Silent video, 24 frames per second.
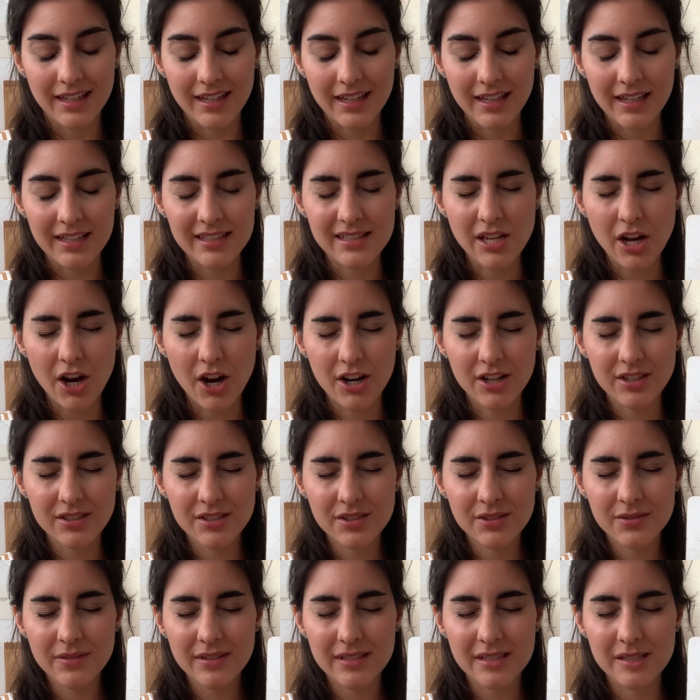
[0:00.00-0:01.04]
It's hard
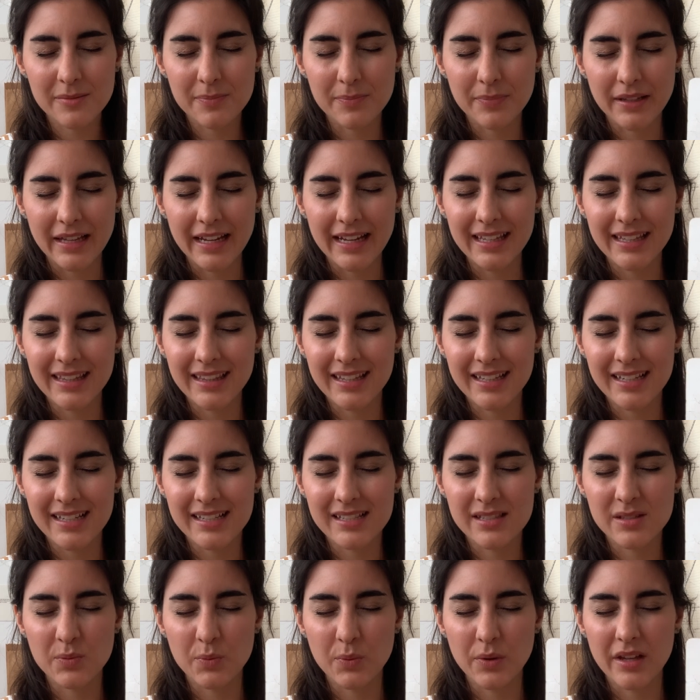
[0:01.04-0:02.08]
to explain
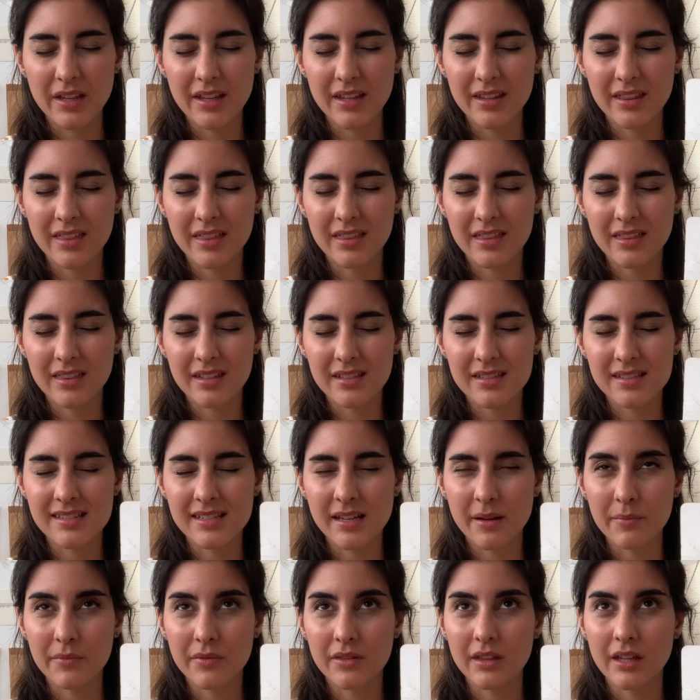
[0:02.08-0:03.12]
this with
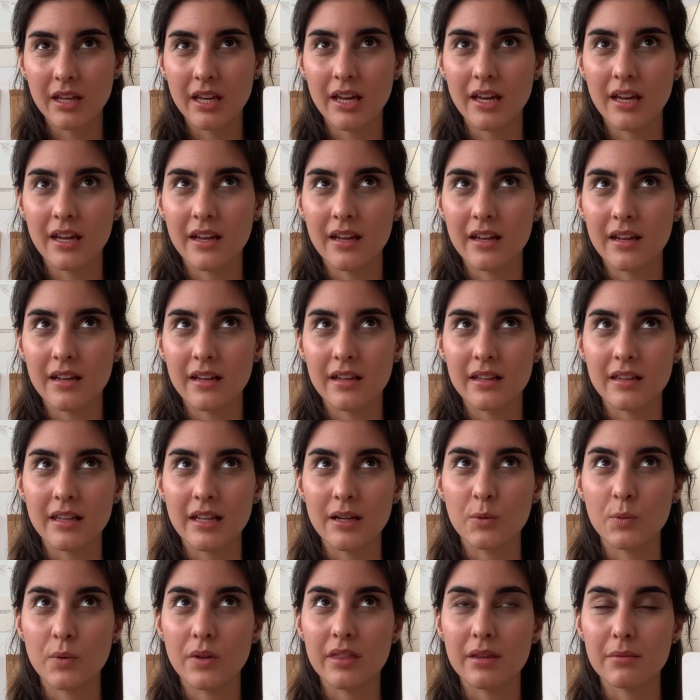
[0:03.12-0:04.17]
something like
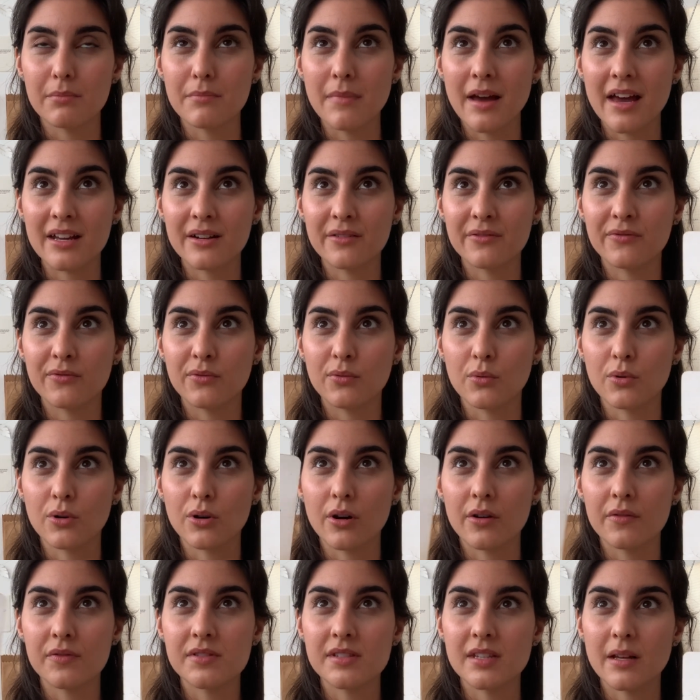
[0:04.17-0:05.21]
with a metaphor
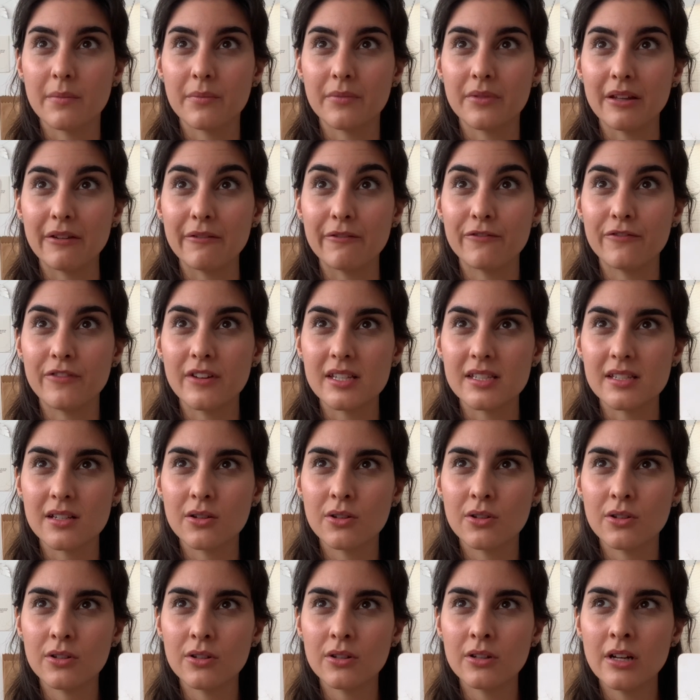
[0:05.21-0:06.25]
of something
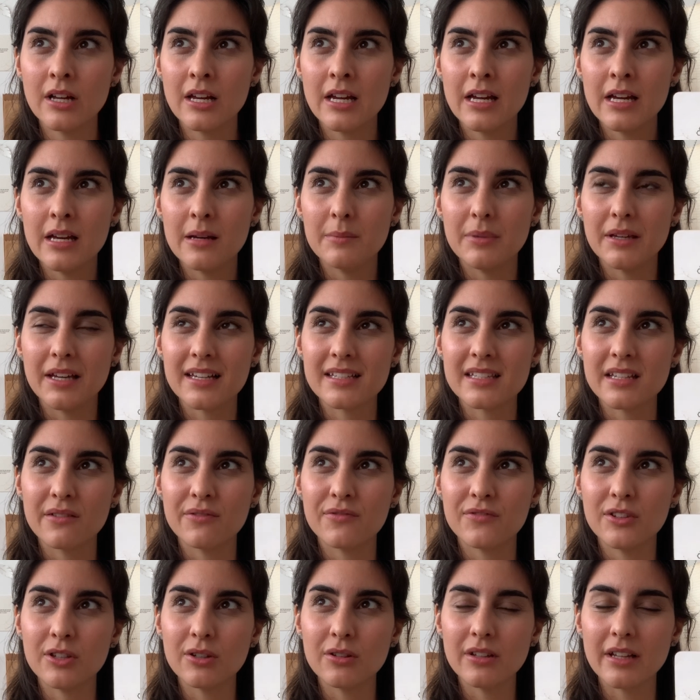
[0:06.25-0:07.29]
physical, because I
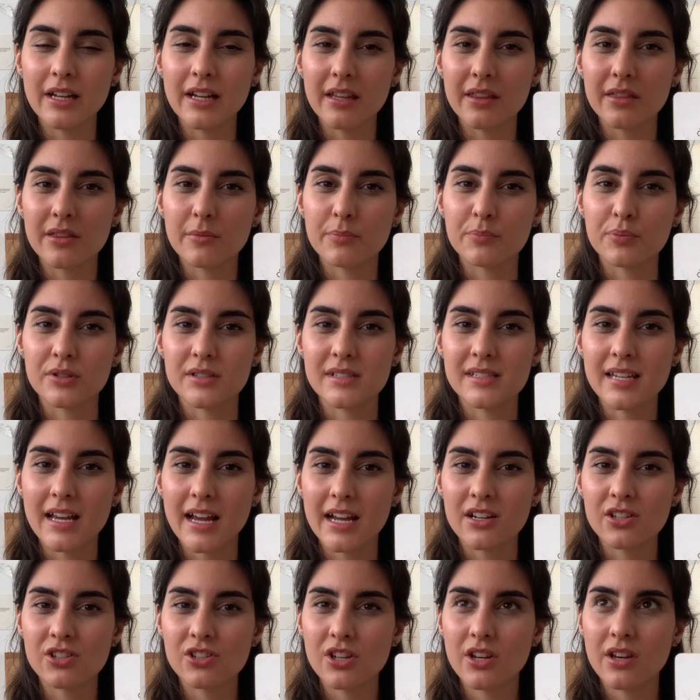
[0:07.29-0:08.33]
feel like the
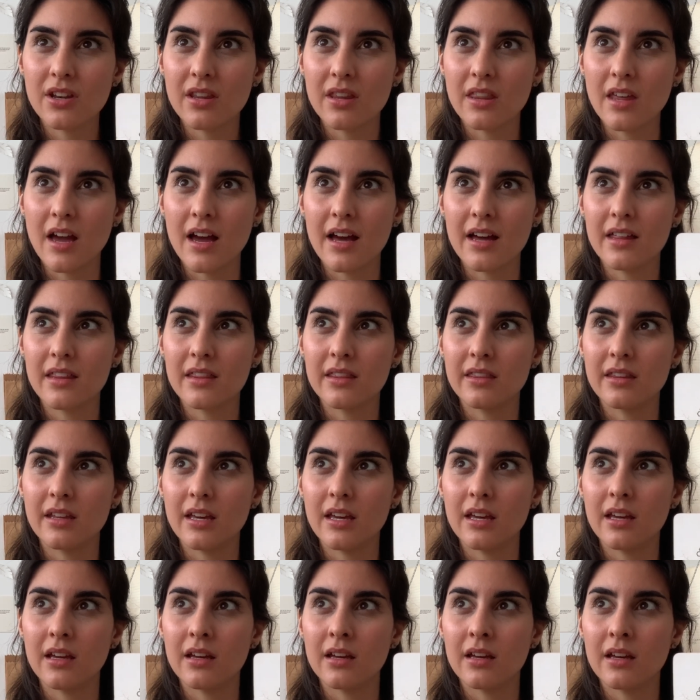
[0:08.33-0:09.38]
protection that
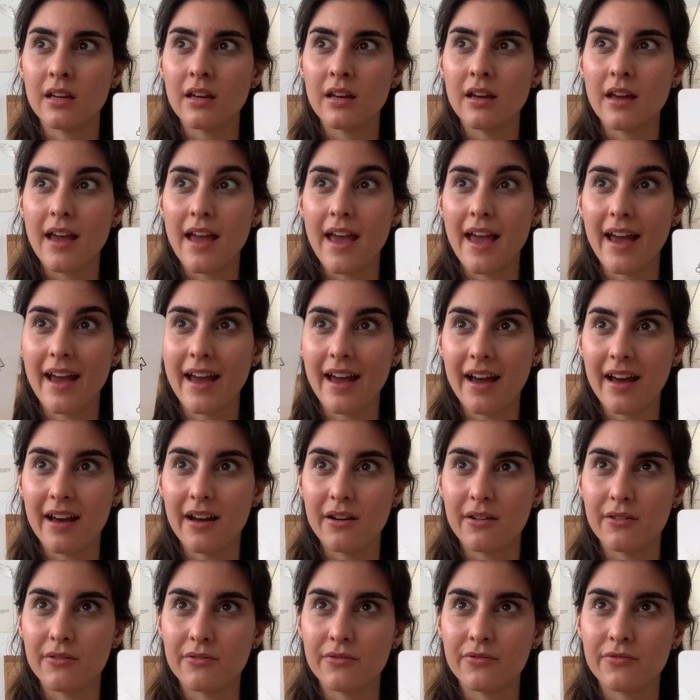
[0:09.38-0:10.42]
they
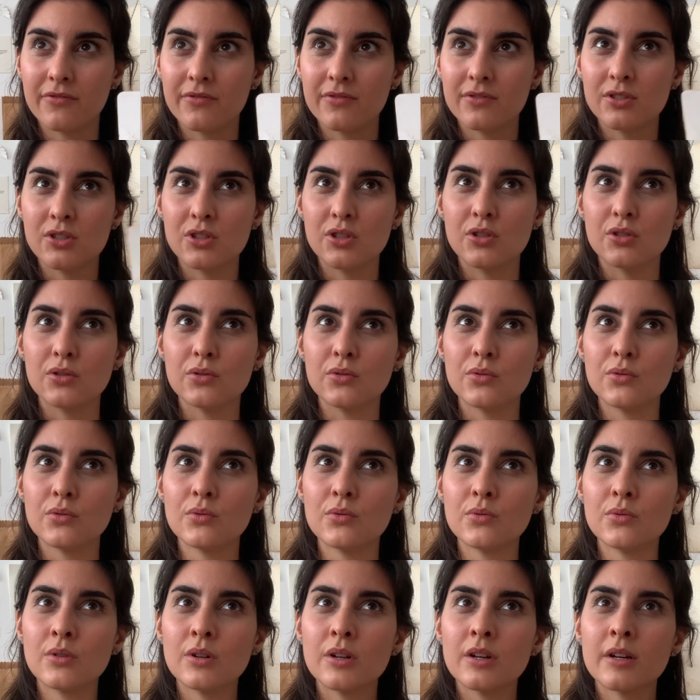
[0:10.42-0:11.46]
have
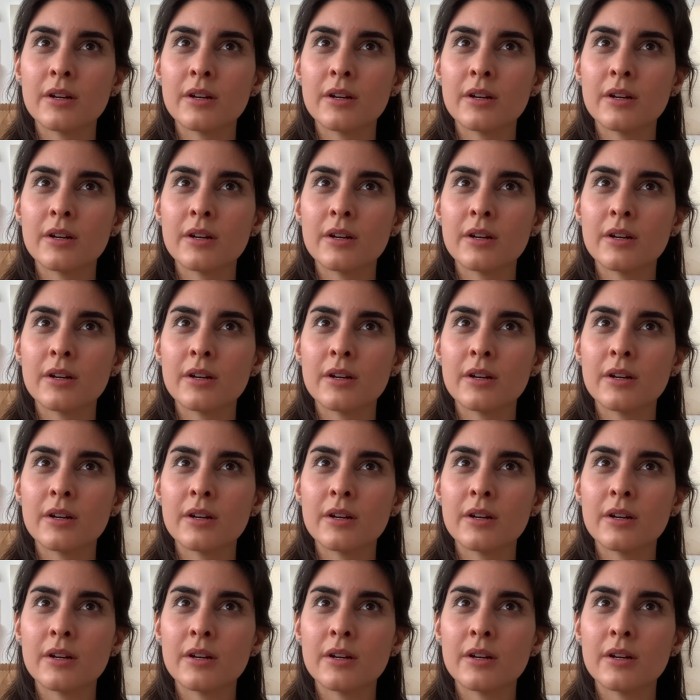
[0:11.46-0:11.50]
to